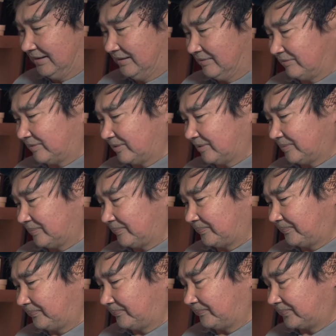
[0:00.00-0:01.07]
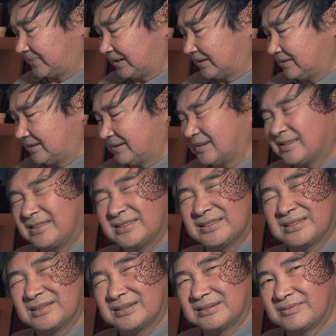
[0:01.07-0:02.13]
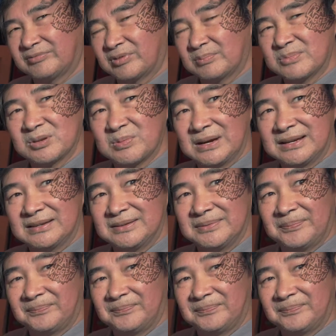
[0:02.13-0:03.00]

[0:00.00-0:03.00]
from, I think she's from Sweden,